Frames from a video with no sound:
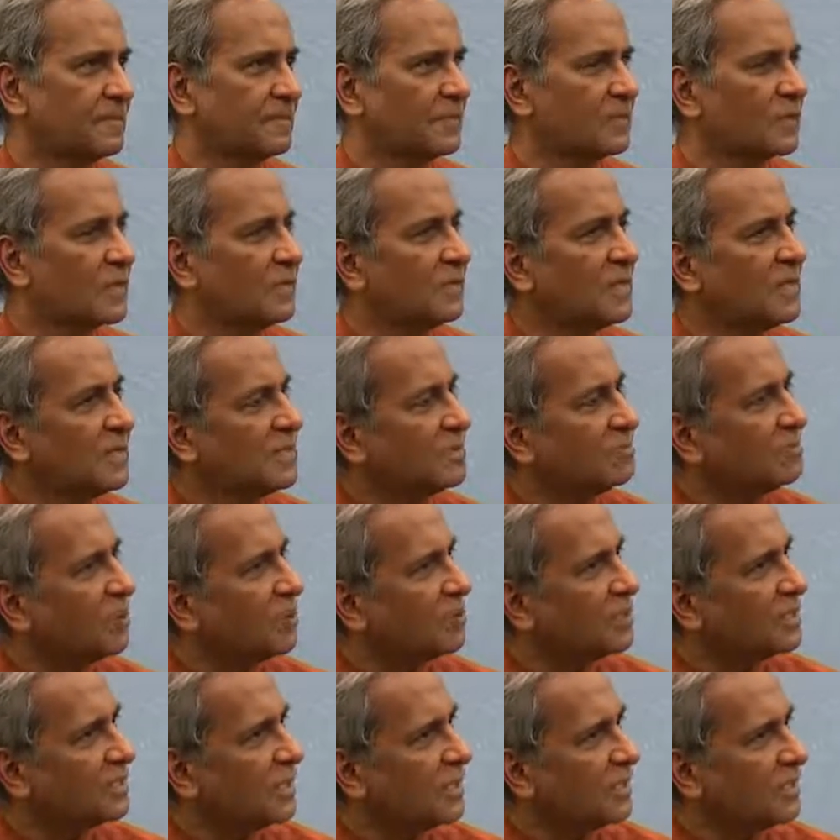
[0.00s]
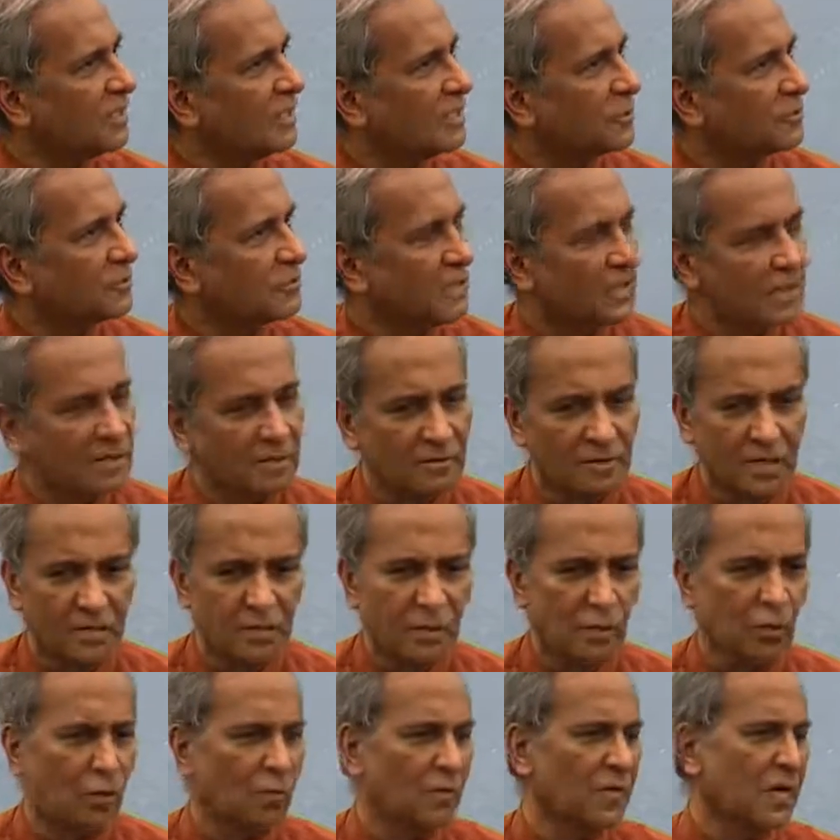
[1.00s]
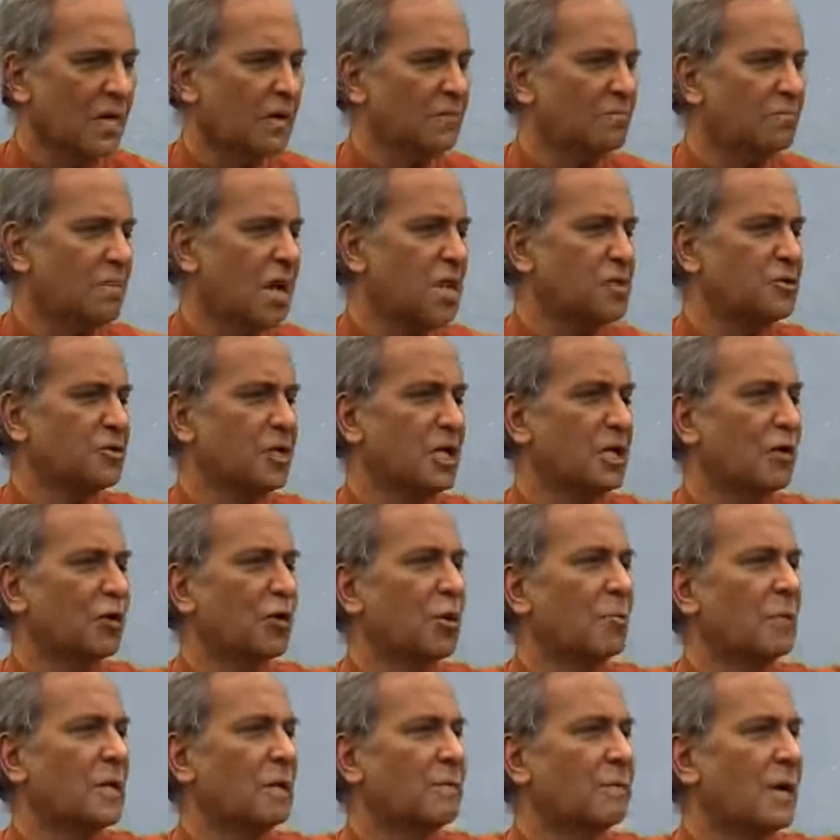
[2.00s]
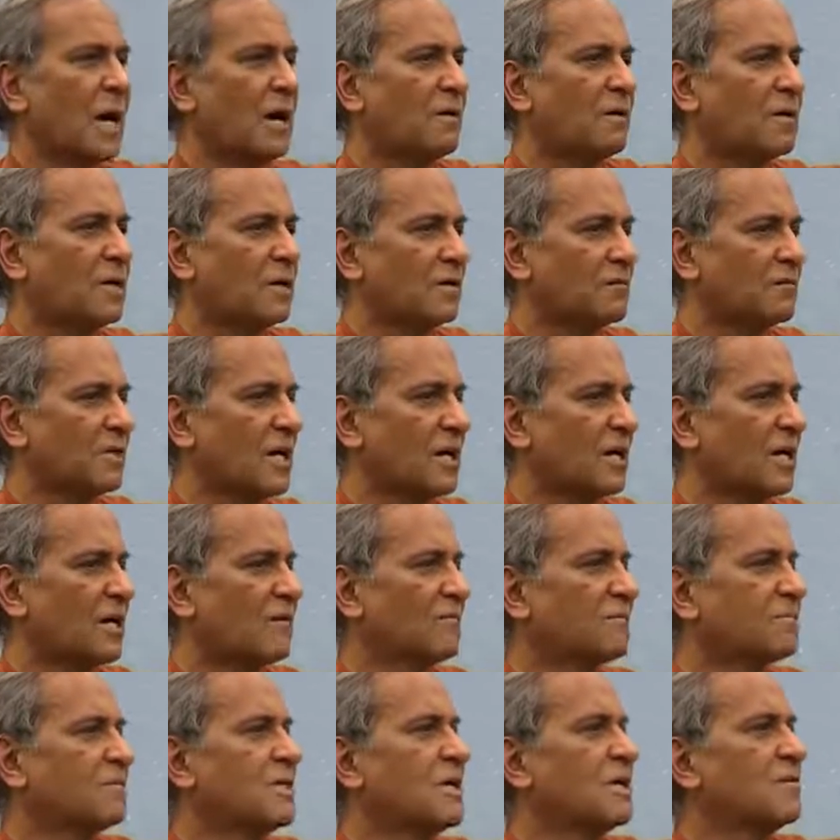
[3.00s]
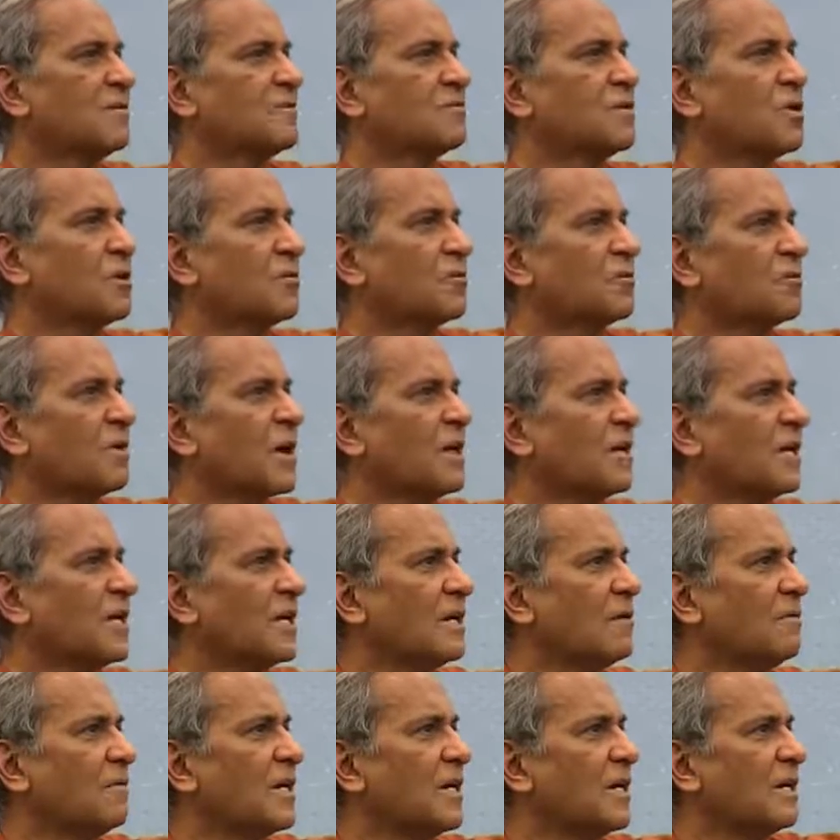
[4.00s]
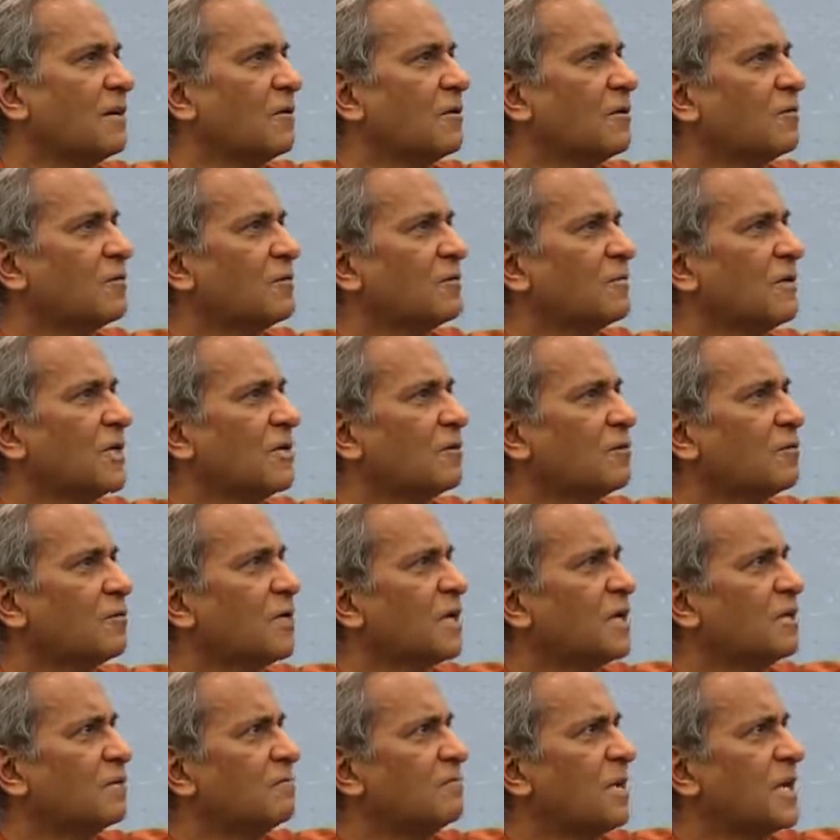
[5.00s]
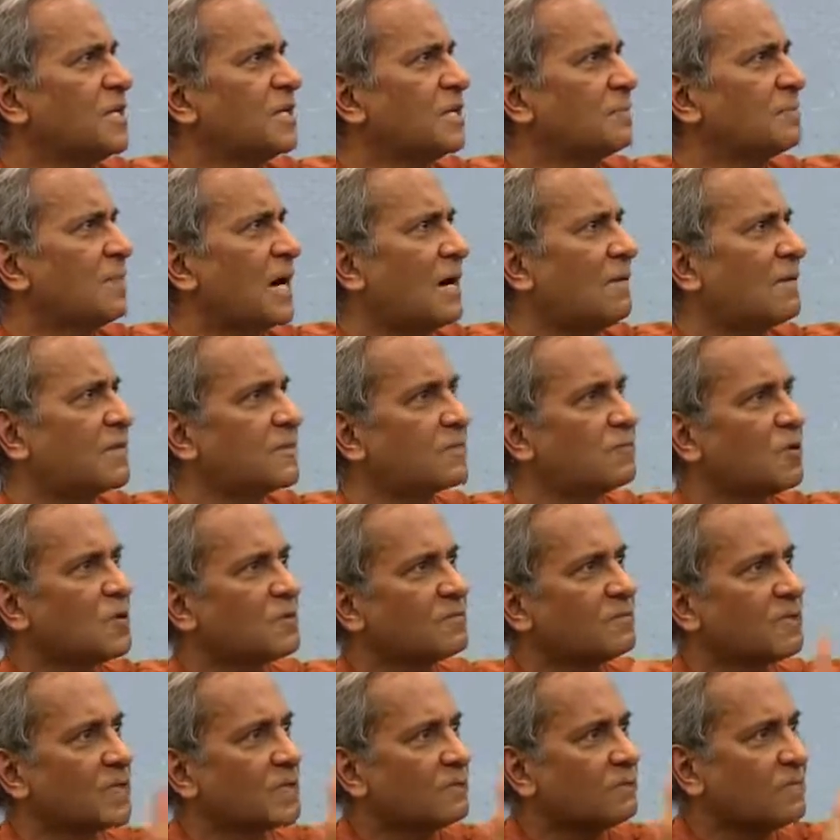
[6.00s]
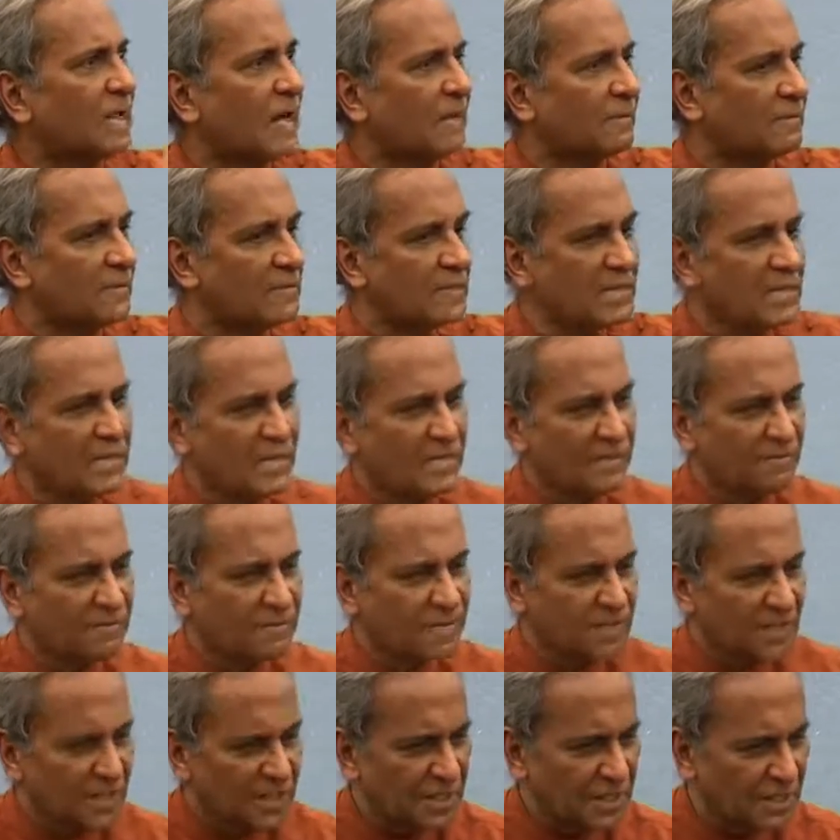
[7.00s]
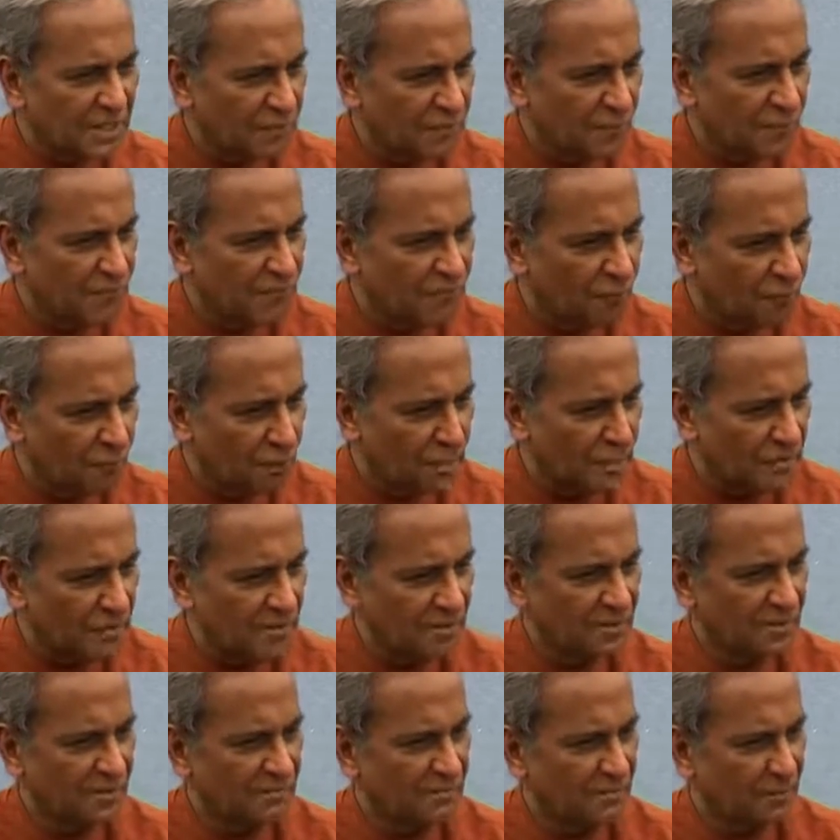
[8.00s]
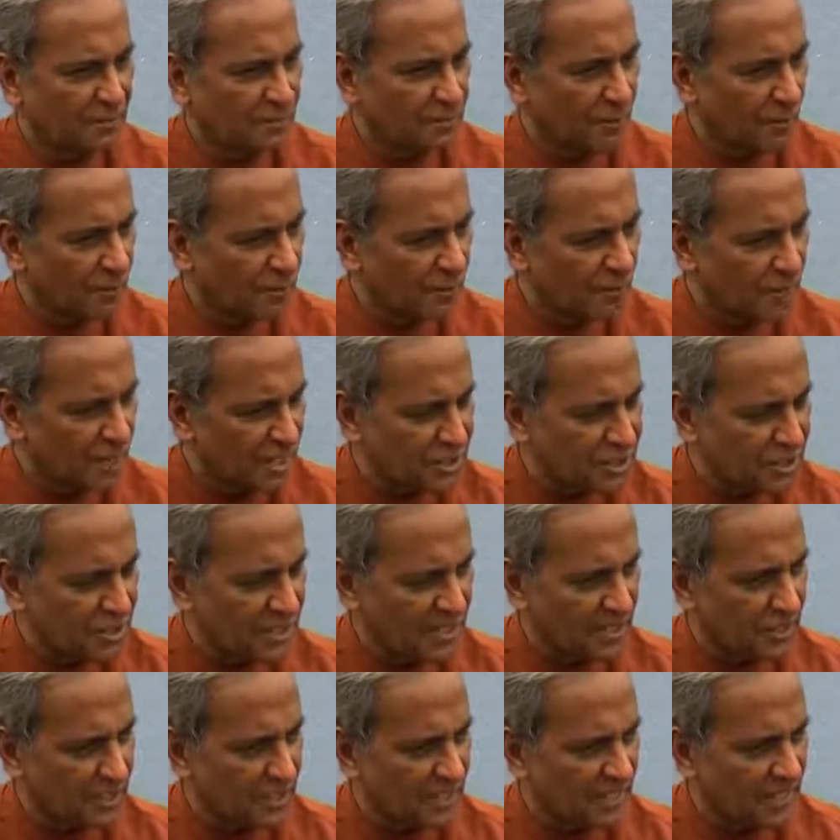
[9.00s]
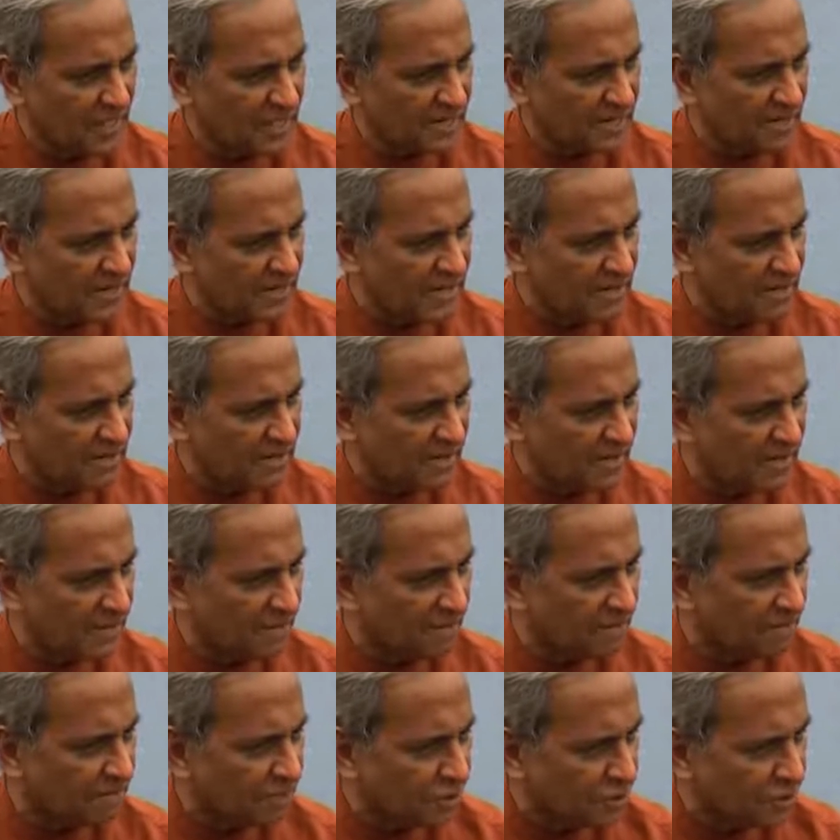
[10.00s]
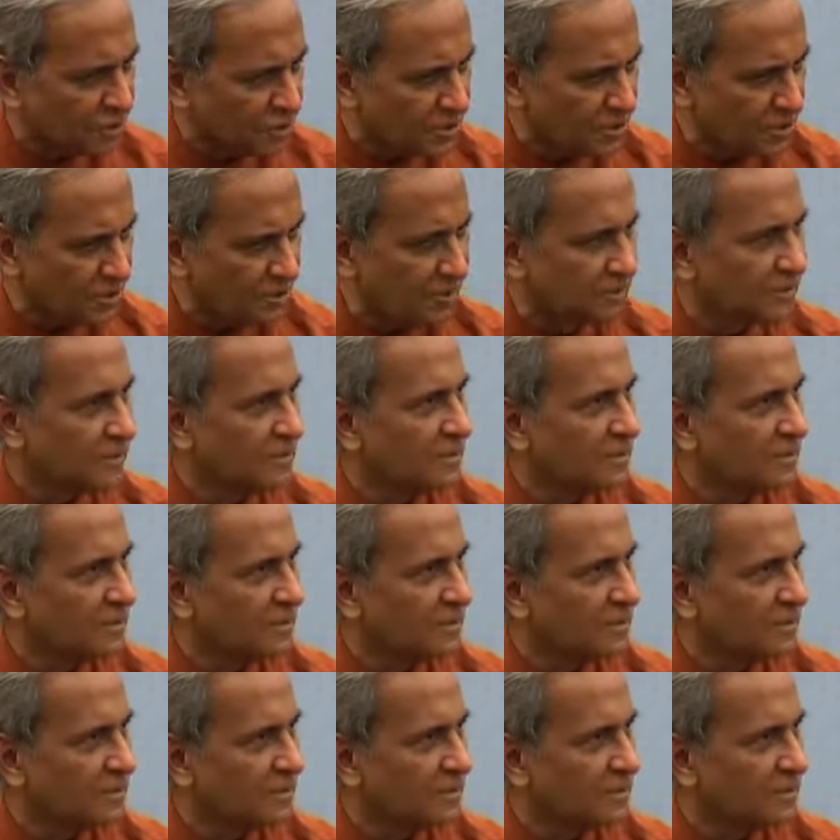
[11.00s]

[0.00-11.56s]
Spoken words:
So even in modern India today, they're saying, oh, we are a major economic power. We are kind of running away, with one of the world major powers. What world power? If 30 or 40% of your population cannot get clean drink of water,